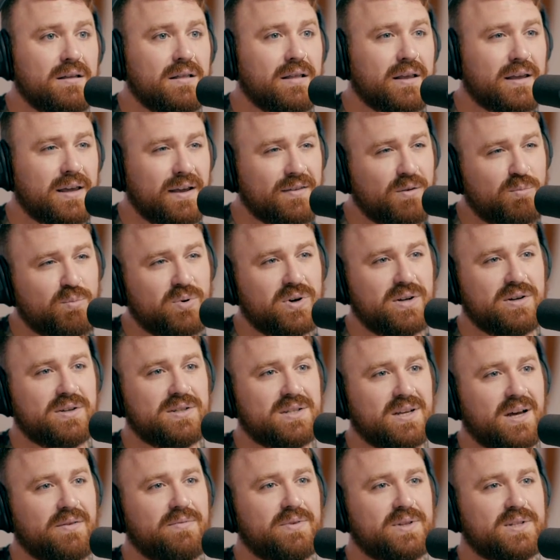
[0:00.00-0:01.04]
like you have to put
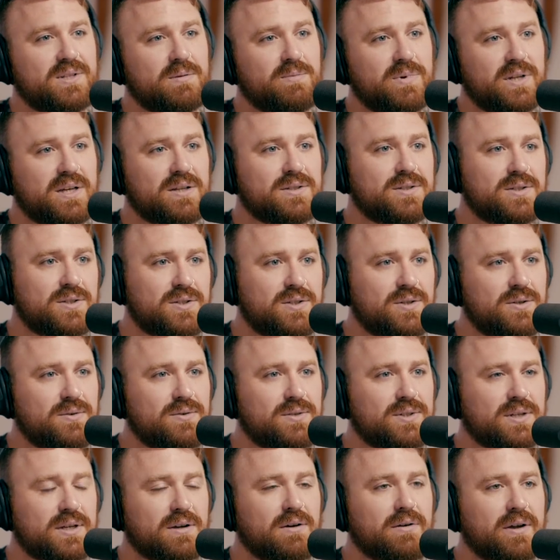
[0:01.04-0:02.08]
yourself in somebody else's
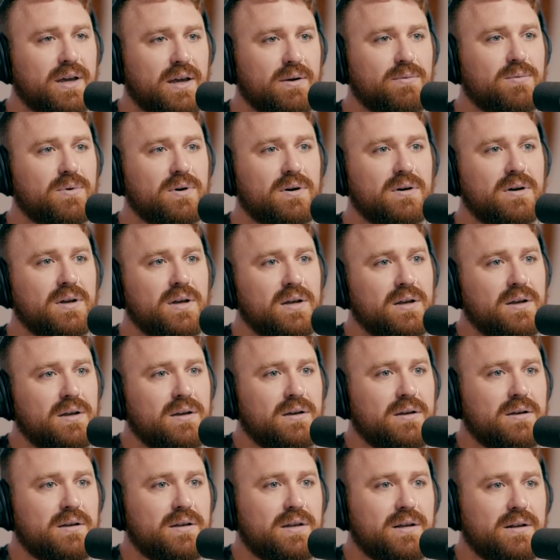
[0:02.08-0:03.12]
shoes like okay well
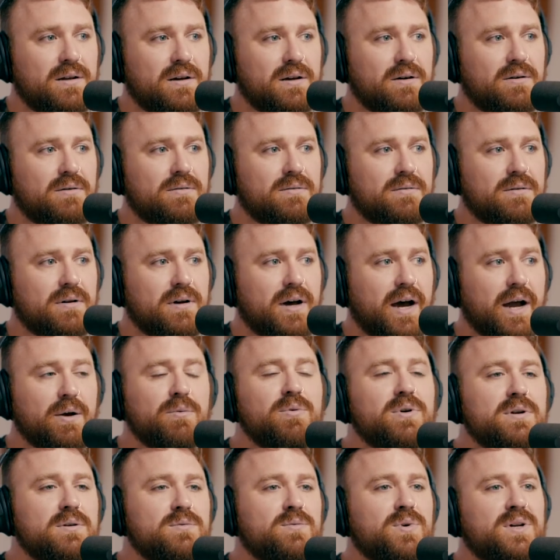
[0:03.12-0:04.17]
you know I
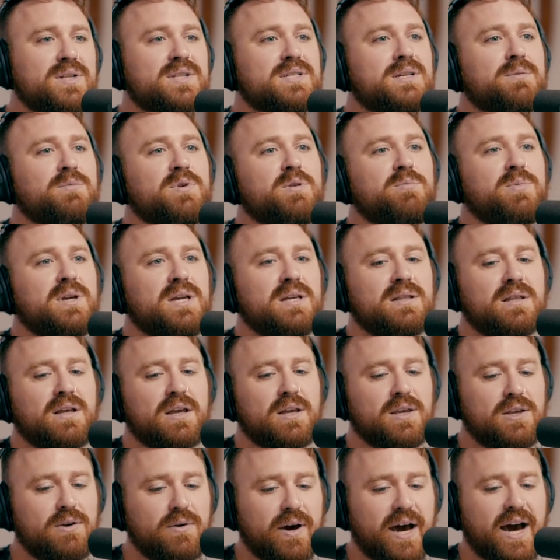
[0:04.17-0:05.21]
wouldn't want somebody being
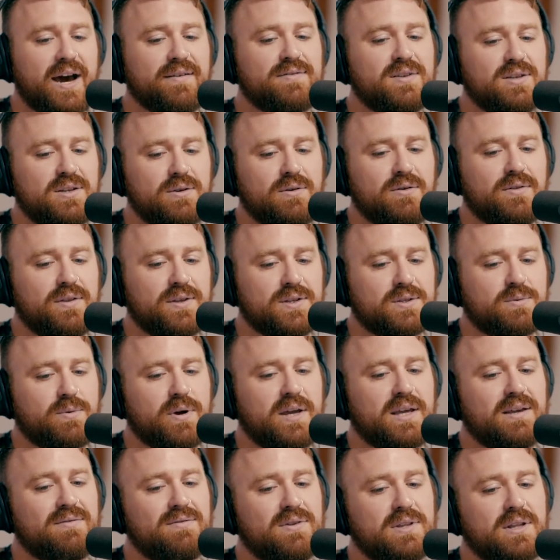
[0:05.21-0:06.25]
like, you have to do it this
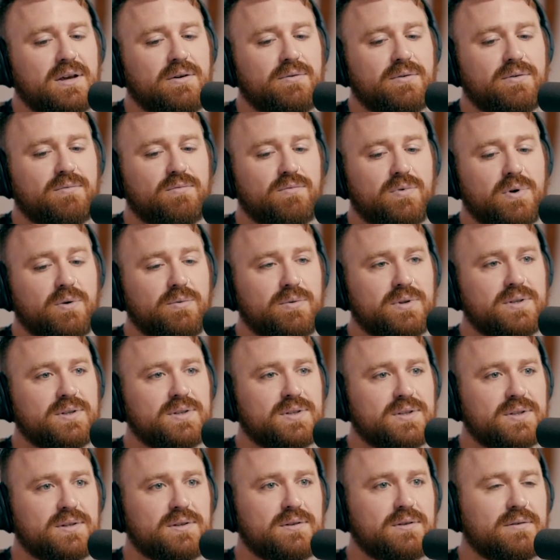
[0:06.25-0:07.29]
way, even though it
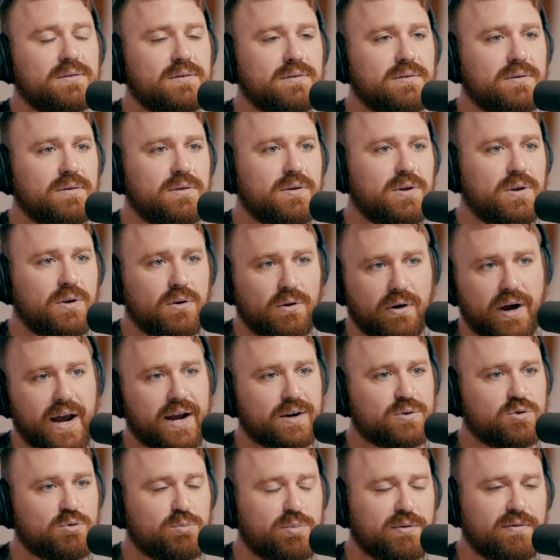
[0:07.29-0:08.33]
ruins your
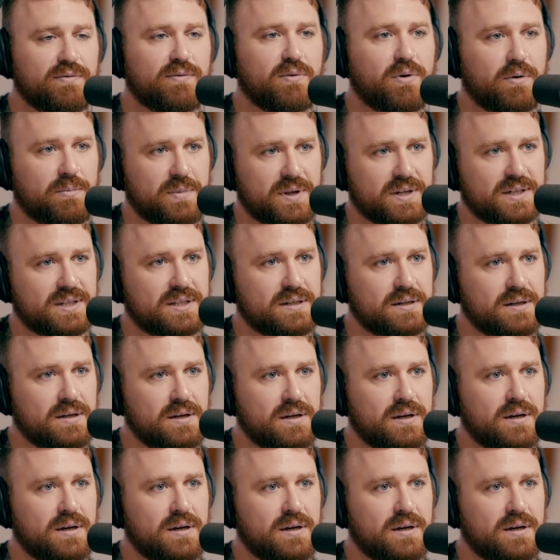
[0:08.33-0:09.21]
actual performance.